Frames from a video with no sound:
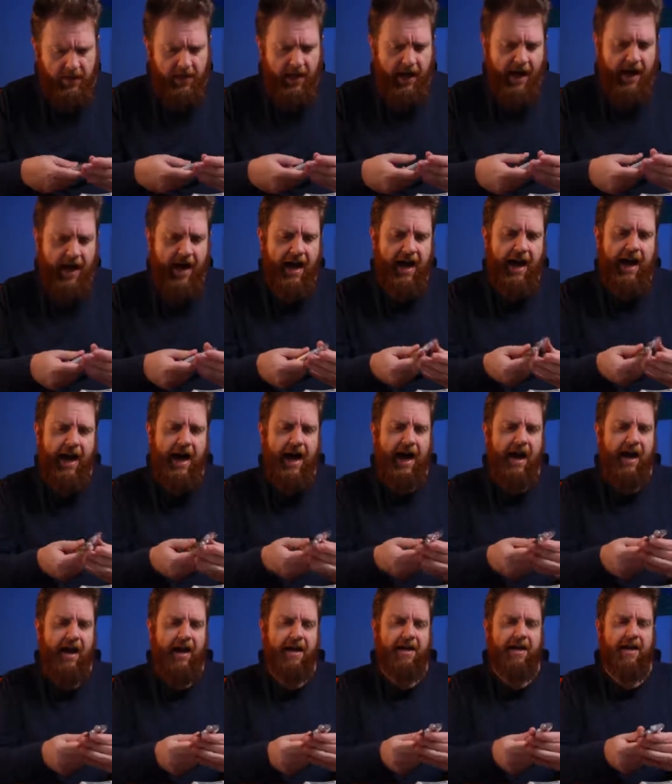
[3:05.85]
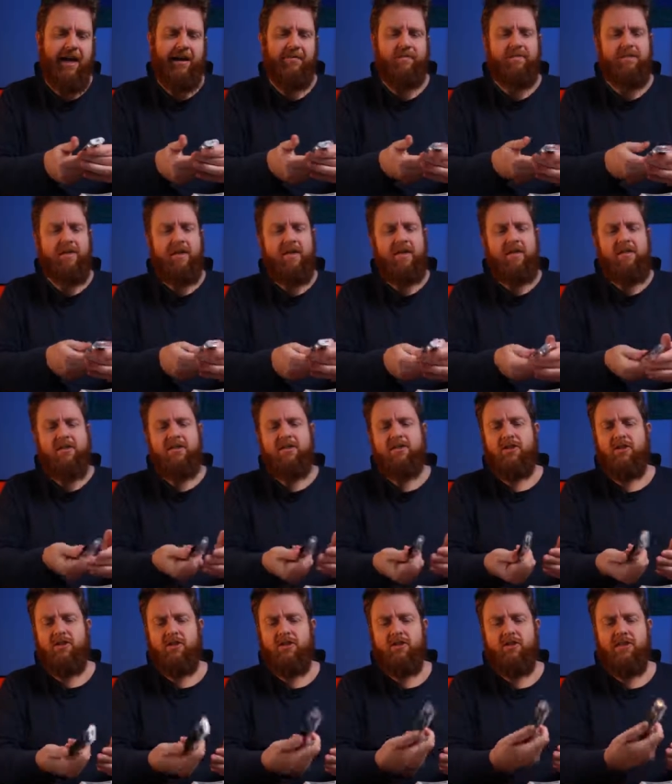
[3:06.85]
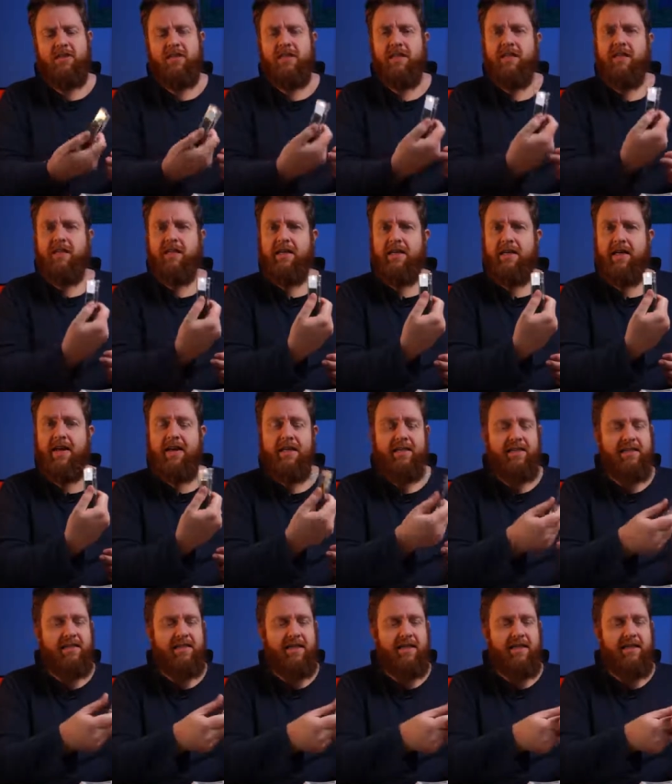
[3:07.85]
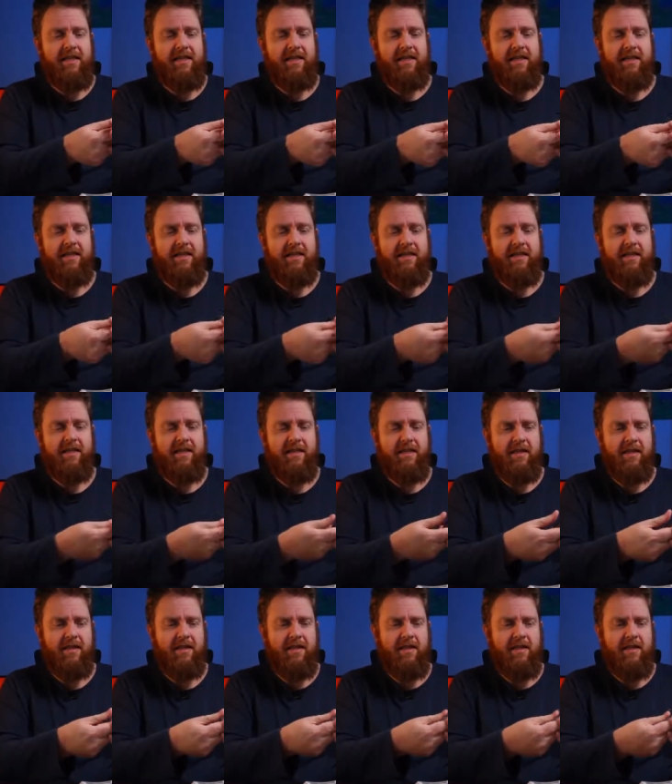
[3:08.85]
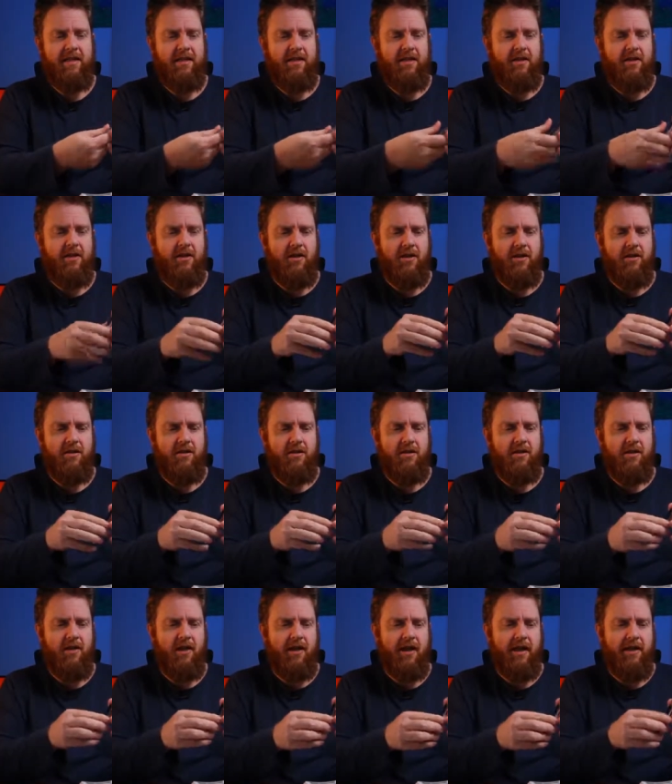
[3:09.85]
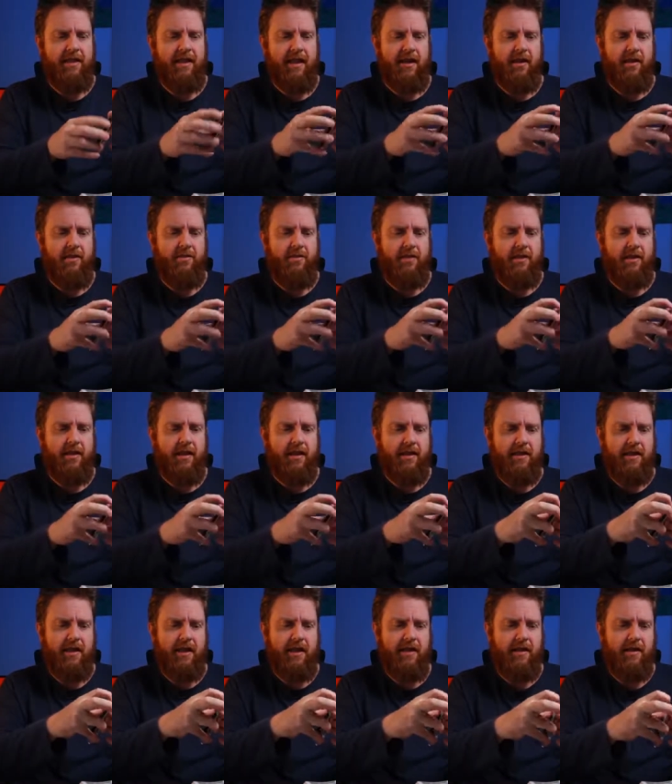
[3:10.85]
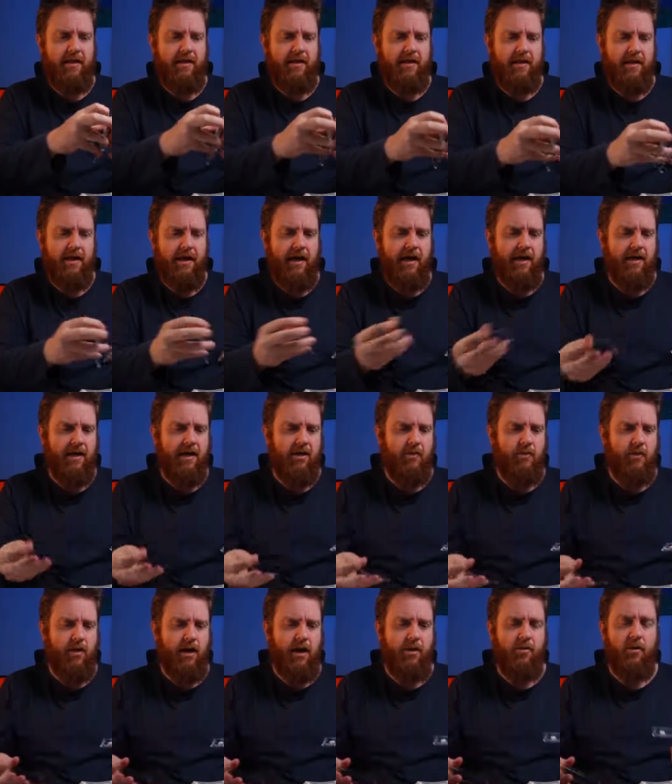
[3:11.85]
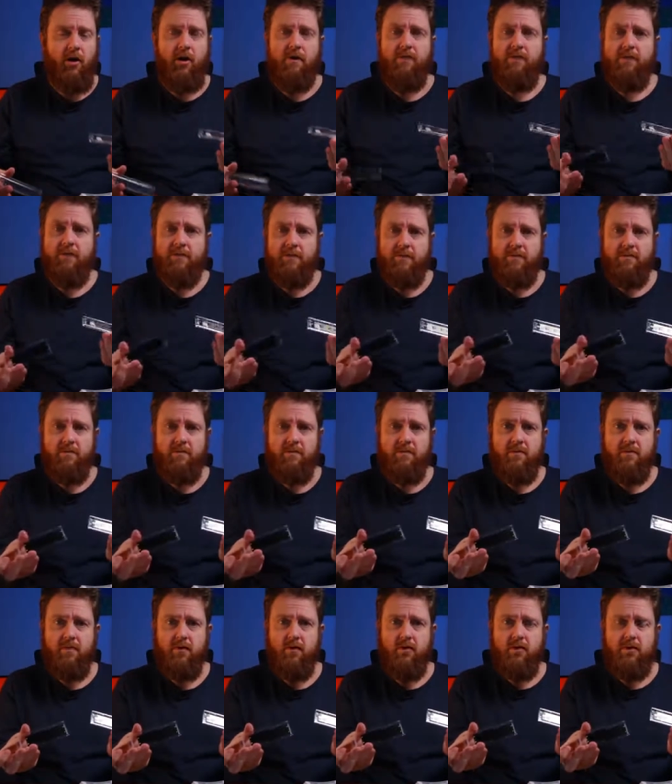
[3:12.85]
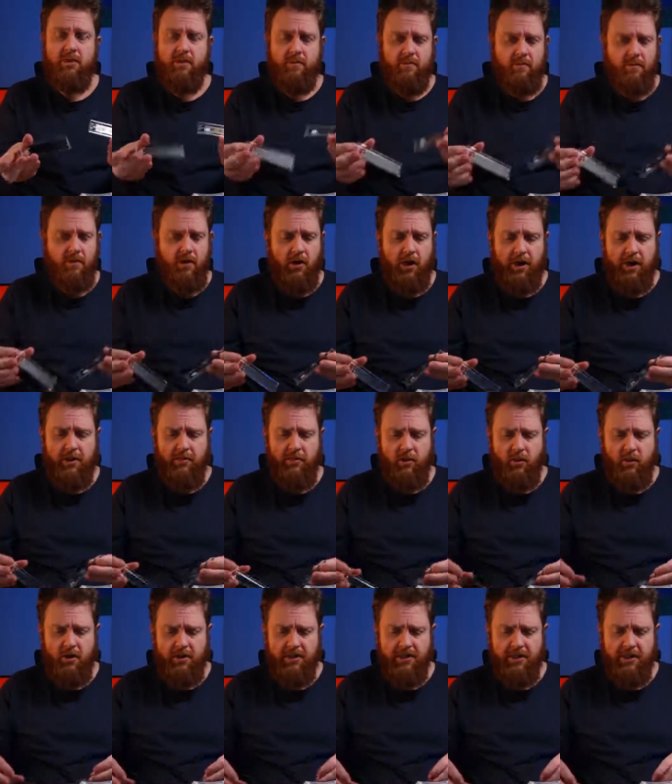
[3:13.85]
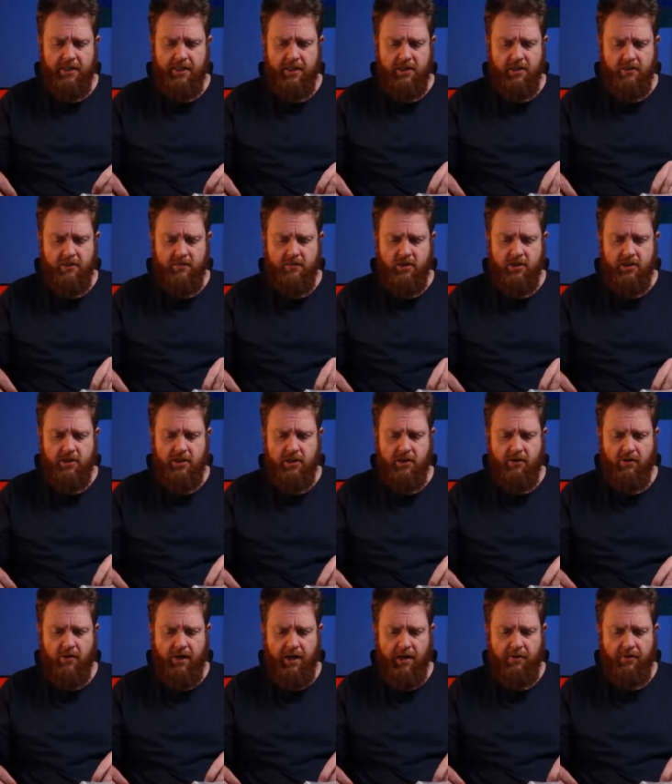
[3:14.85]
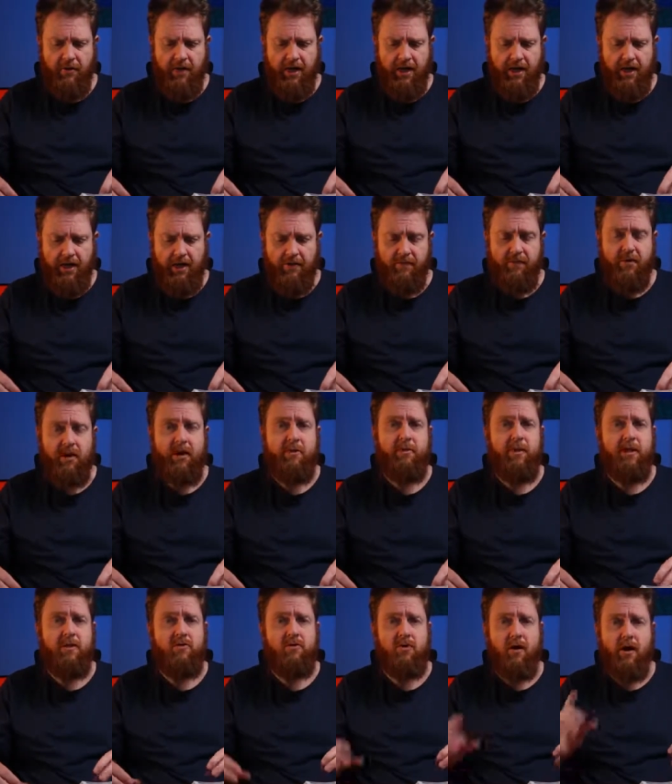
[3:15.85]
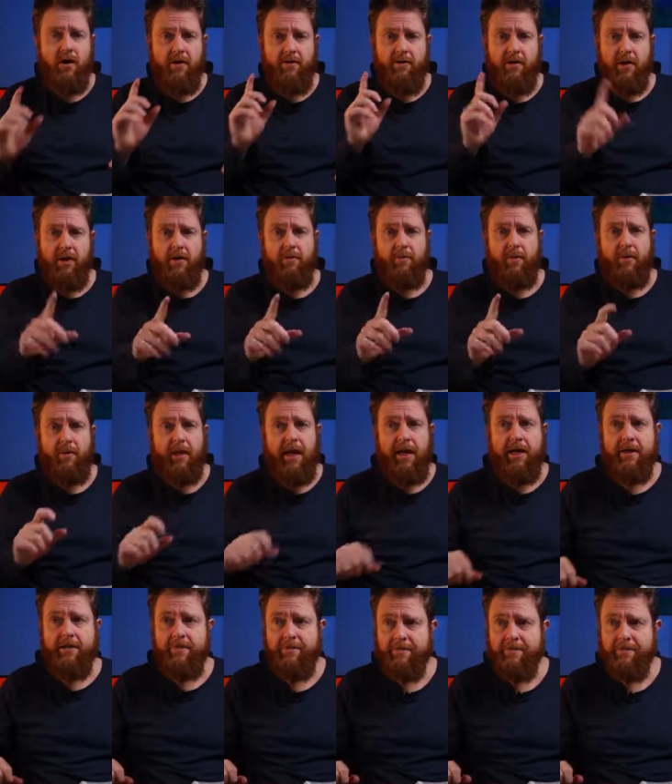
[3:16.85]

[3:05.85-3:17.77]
Ah, okay. So using the heatsink, you can slide that open like that, and then it will come off. Awesome. All right, give me 1 second. I'm just gonna grab an NVMe drive and I'll be back.